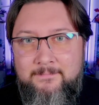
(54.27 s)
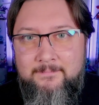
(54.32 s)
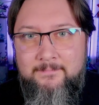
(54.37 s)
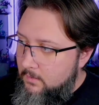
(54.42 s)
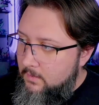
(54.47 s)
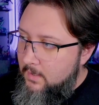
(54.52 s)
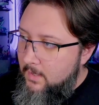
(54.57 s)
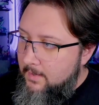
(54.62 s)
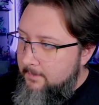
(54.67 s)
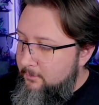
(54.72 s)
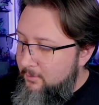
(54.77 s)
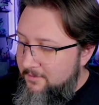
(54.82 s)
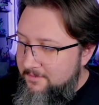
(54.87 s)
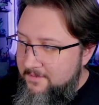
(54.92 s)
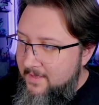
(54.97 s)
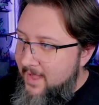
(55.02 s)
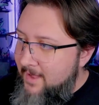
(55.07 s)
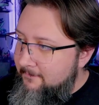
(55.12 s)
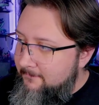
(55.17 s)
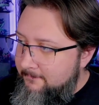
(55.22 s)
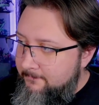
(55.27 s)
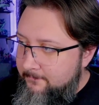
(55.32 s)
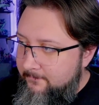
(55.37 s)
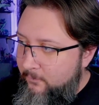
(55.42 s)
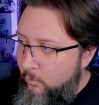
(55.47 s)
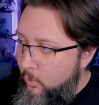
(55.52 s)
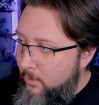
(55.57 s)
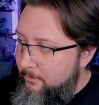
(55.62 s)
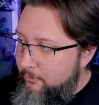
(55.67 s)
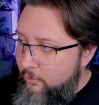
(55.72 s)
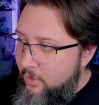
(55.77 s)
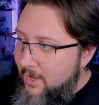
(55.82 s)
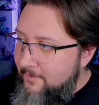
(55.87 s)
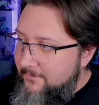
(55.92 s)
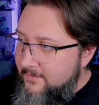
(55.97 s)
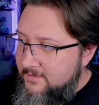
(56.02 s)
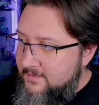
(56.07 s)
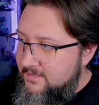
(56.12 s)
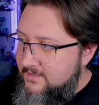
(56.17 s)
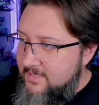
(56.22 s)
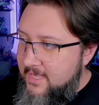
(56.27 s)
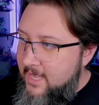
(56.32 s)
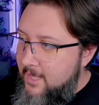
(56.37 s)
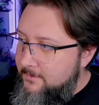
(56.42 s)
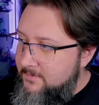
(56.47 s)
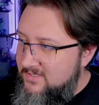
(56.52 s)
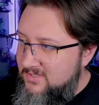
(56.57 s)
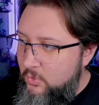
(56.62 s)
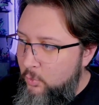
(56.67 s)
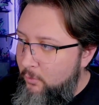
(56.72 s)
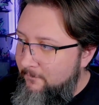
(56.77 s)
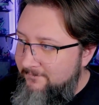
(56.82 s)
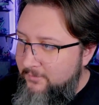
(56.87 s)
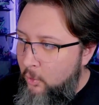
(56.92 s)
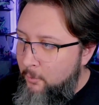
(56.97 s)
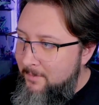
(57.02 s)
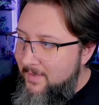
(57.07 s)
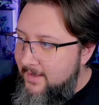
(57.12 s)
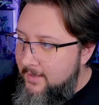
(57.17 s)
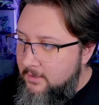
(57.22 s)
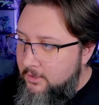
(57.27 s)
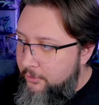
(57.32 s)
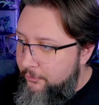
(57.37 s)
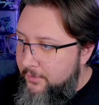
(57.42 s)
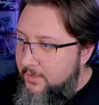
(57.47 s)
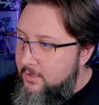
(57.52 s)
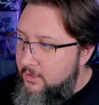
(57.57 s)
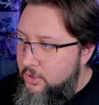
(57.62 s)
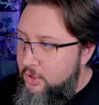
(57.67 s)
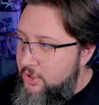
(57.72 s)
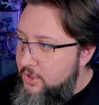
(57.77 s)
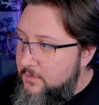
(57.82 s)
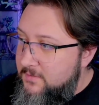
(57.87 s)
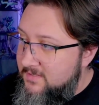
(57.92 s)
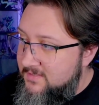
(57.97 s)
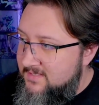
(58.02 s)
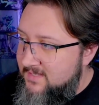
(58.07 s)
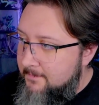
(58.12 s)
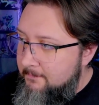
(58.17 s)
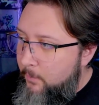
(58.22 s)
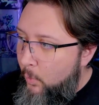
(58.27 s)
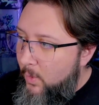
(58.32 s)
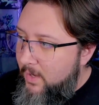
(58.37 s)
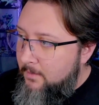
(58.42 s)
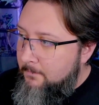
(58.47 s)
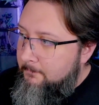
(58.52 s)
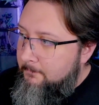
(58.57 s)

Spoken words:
Gotta put that for-profit scam school filmmaking degree to good use at some point.